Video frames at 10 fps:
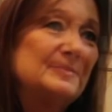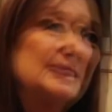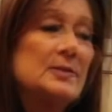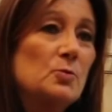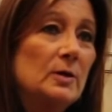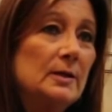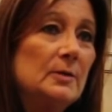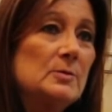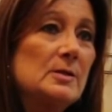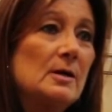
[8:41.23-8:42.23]
The
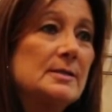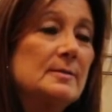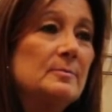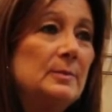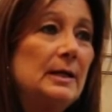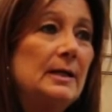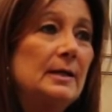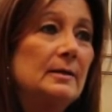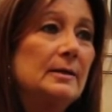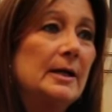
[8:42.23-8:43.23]
snorkeling was awesome.
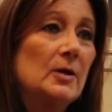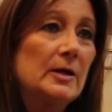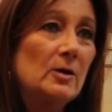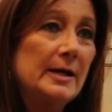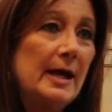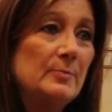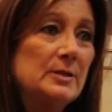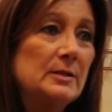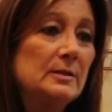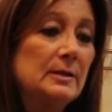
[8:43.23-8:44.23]
Gary, our
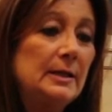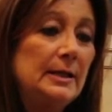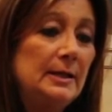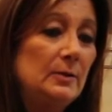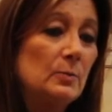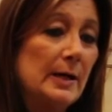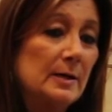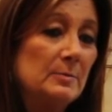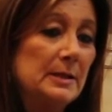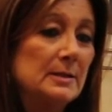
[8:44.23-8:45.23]
captain, he
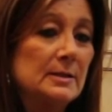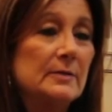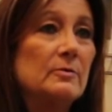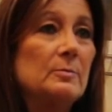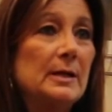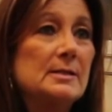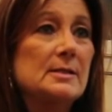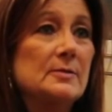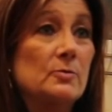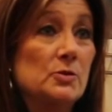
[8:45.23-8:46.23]
recommended different
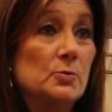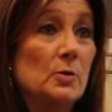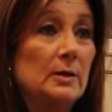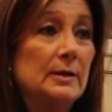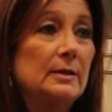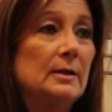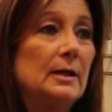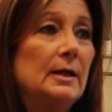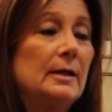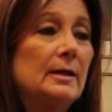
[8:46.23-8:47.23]
places for snorkeling.
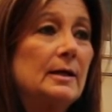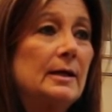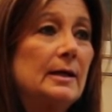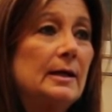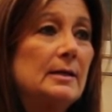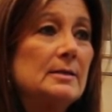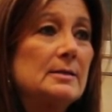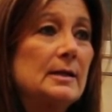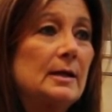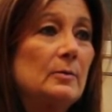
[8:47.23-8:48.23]

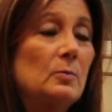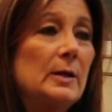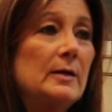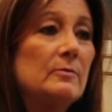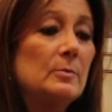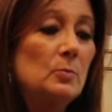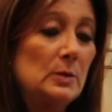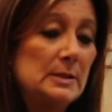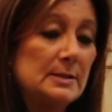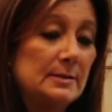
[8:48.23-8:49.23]
And one of them
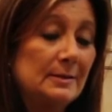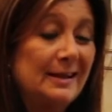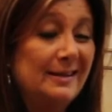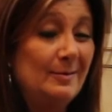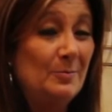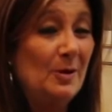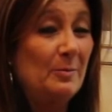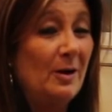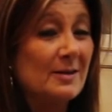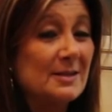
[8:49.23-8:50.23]
was, and I'm
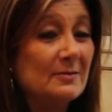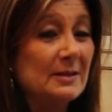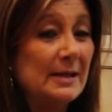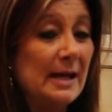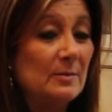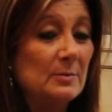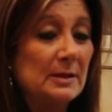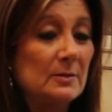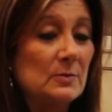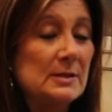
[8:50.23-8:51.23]
not positive the name,
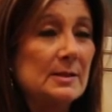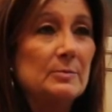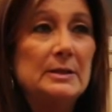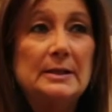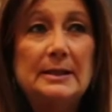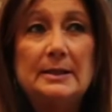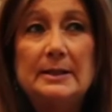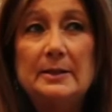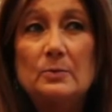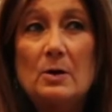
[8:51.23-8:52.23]
but it was something
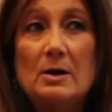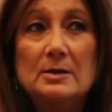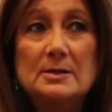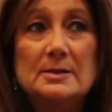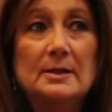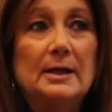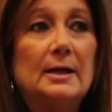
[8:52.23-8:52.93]
Indian Rocks.